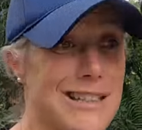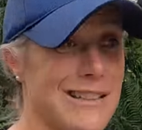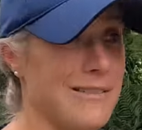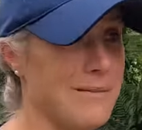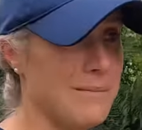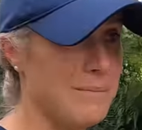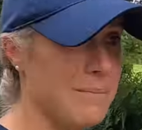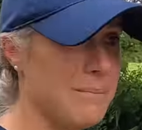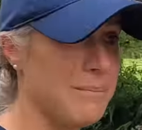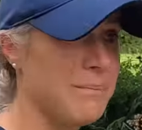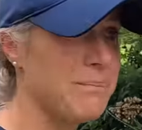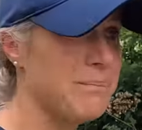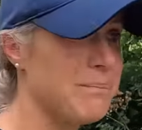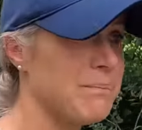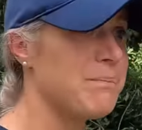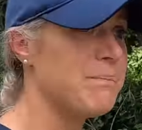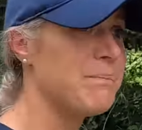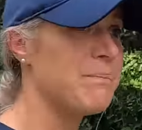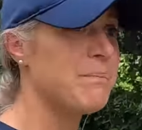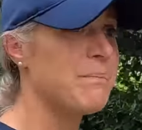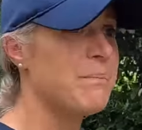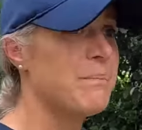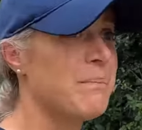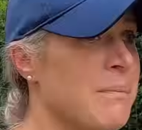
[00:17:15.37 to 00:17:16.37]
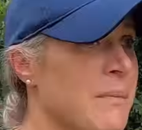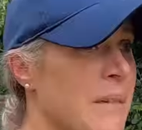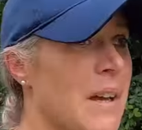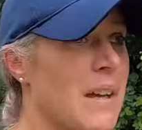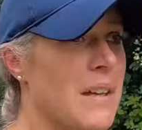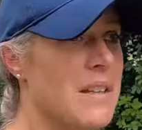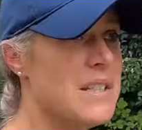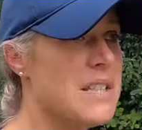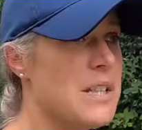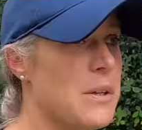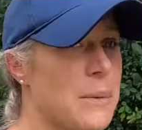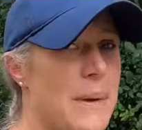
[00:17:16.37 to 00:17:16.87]
didn't
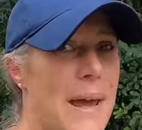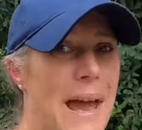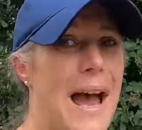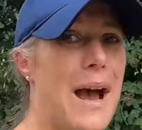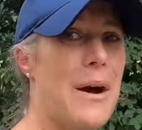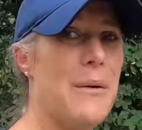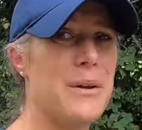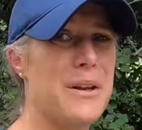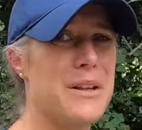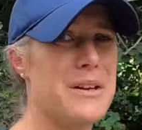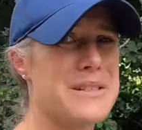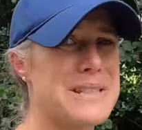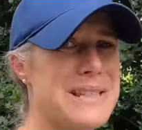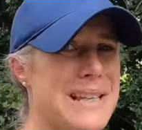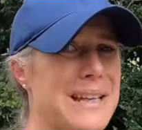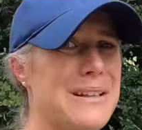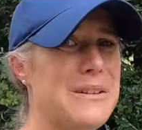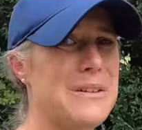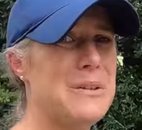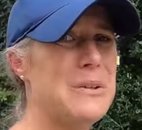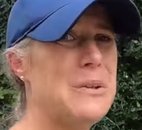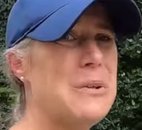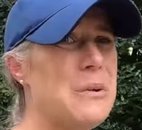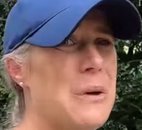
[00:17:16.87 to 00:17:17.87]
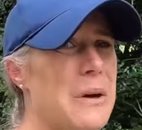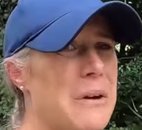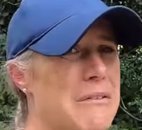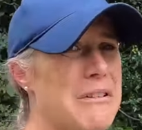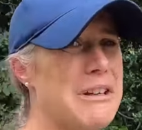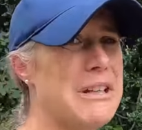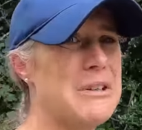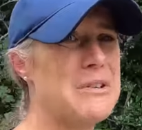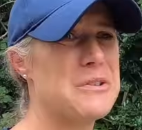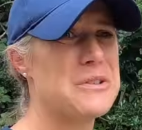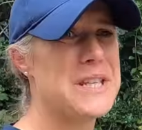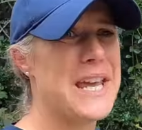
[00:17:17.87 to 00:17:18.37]
until now. And I was like, oh, I
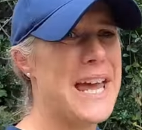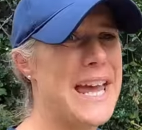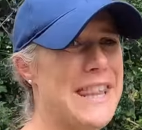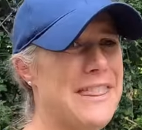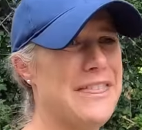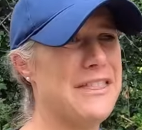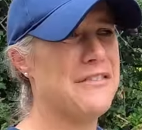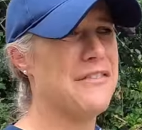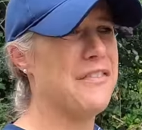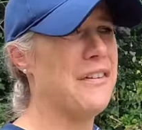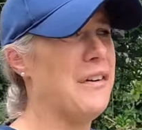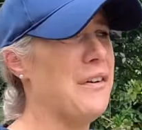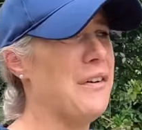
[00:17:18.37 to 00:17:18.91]
really ought to end the